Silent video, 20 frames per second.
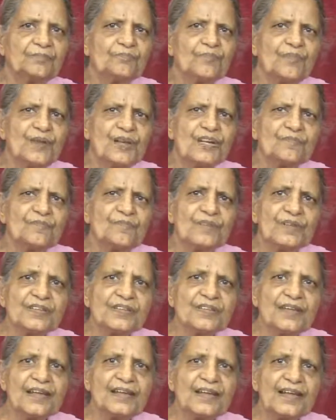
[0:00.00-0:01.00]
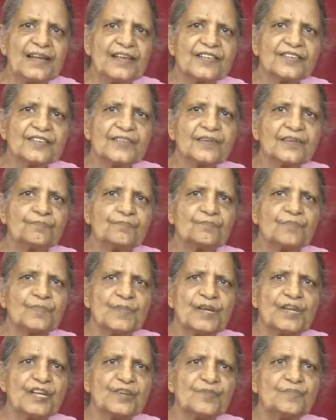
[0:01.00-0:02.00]
Made me realize and
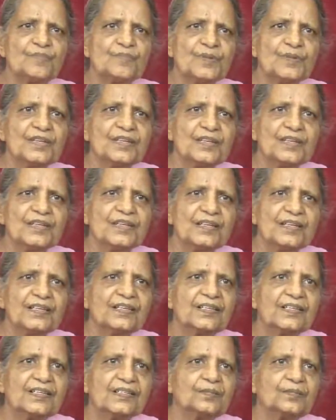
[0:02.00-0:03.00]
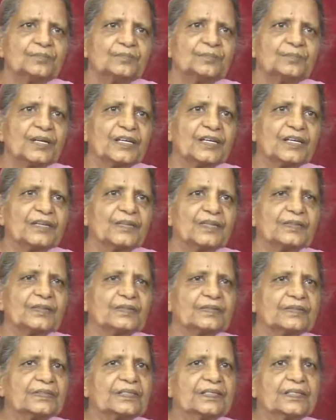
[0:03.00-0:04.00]
made me, money,
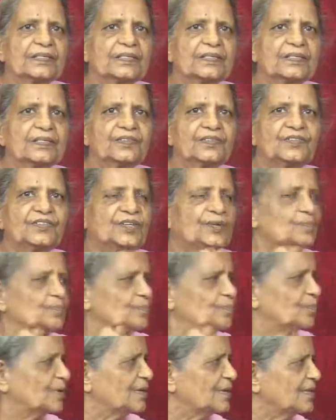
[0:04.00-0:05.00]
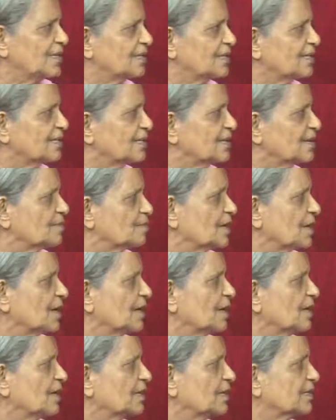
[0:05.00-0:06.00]
she imprinted in my
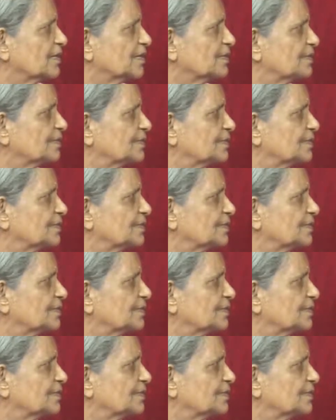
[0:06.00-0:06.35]
heart